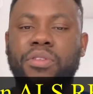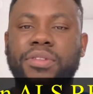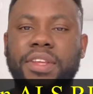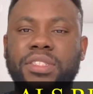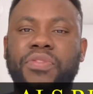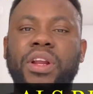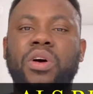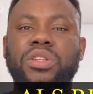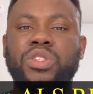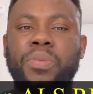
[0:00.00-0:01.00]
This for the
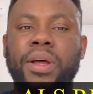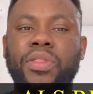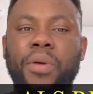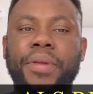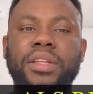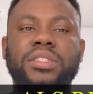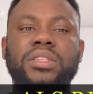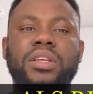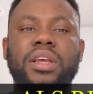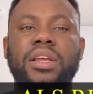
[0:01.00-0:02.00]
autosomal dominant.
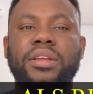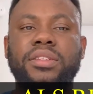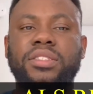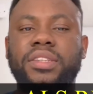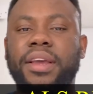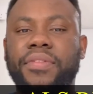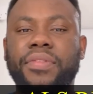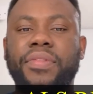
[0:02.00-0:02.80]
Check